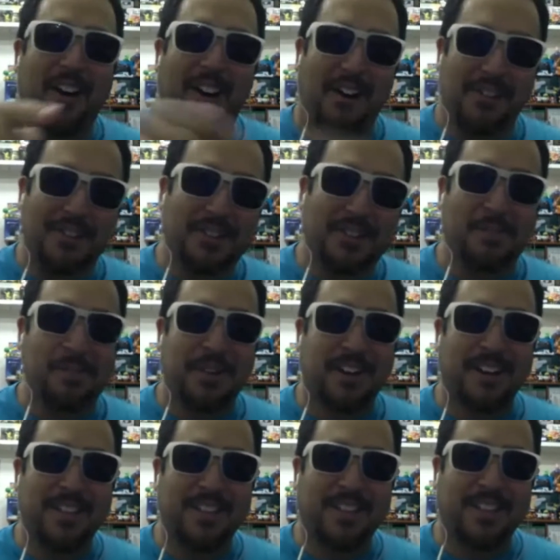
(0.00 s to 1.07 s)
also put it on
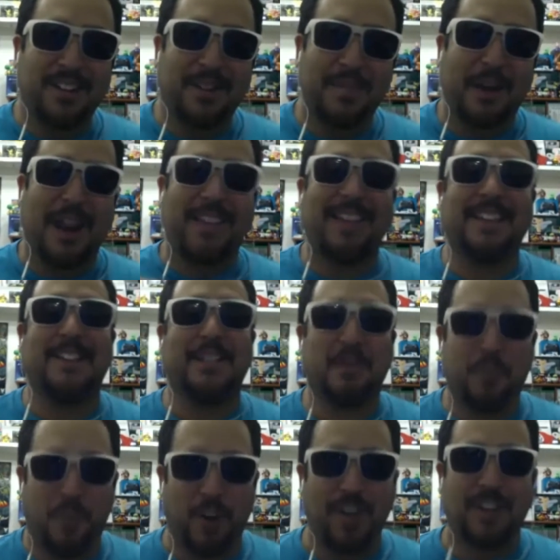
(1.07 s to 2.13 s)
the girl, but I think she
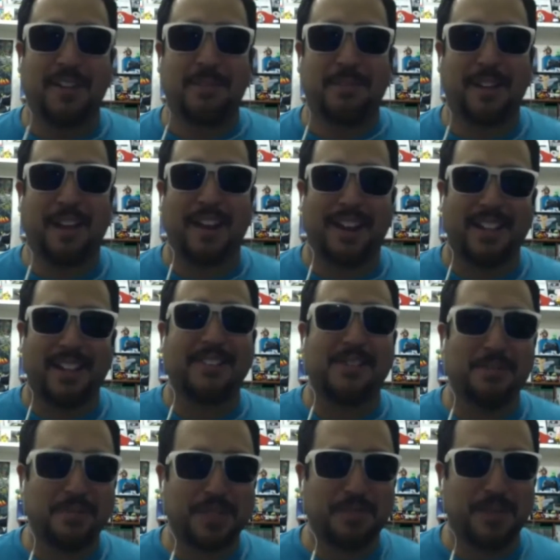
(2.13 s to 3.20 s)
wanted to play, and I think she was the
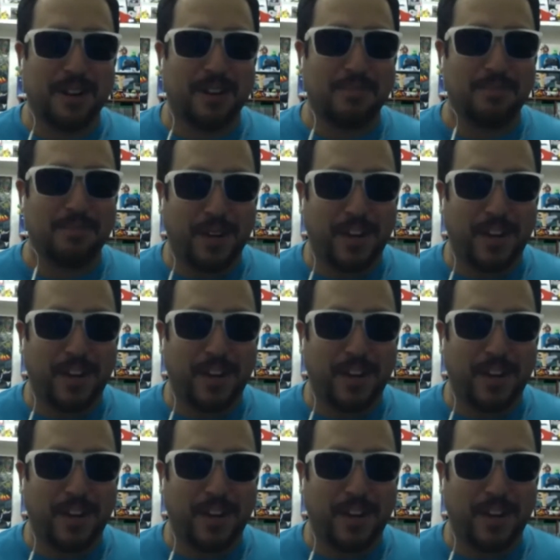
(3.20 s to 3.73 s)
better player.